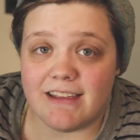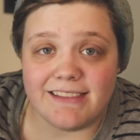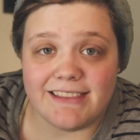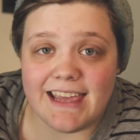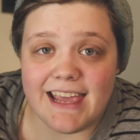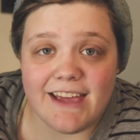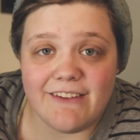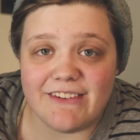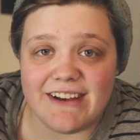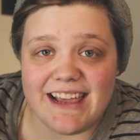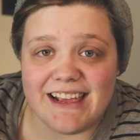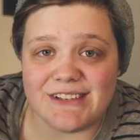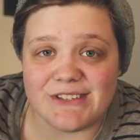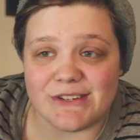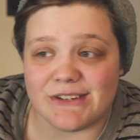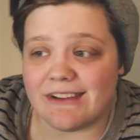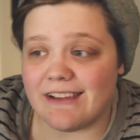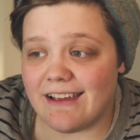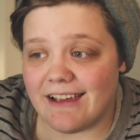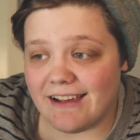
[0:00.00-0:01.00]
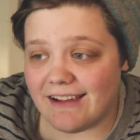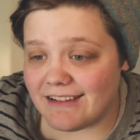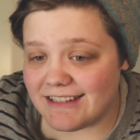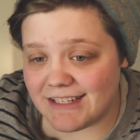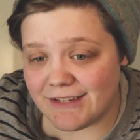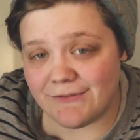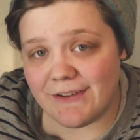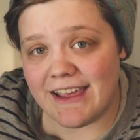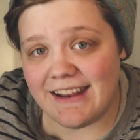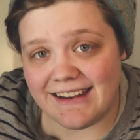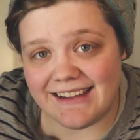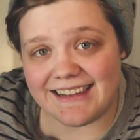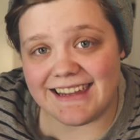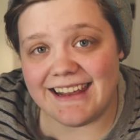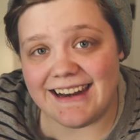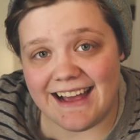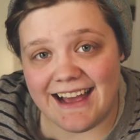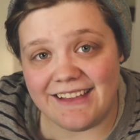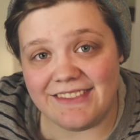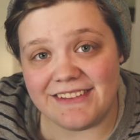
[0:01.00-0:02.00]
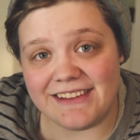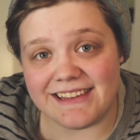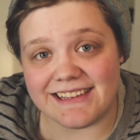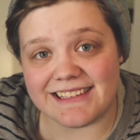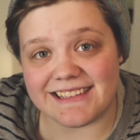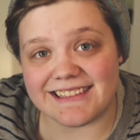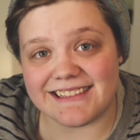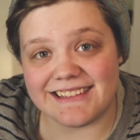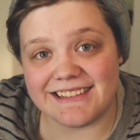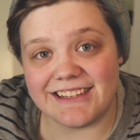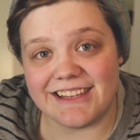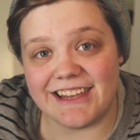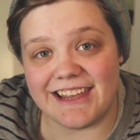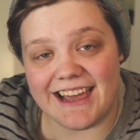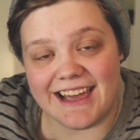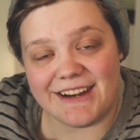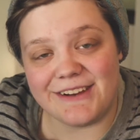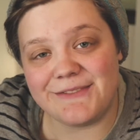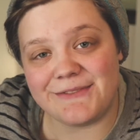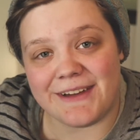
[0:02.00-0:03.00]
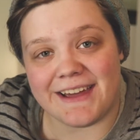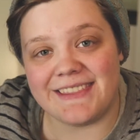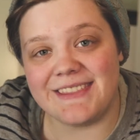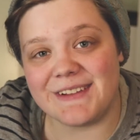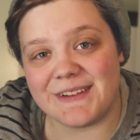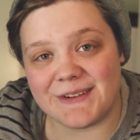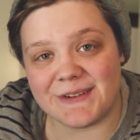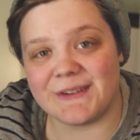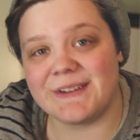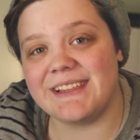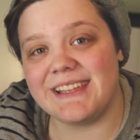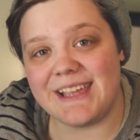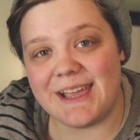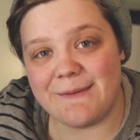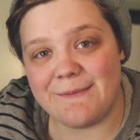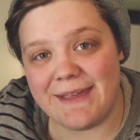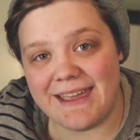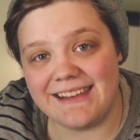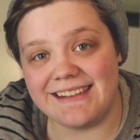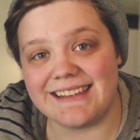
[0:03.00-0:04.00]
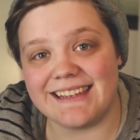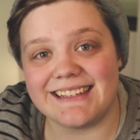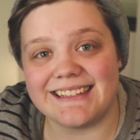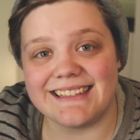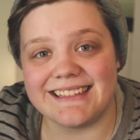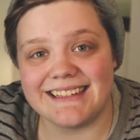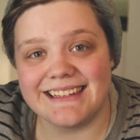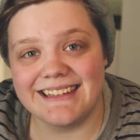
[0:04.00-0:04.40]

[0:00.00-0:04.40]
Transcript: They haven't answered. Savannah, get on this. You gotta find the googly eye bandit.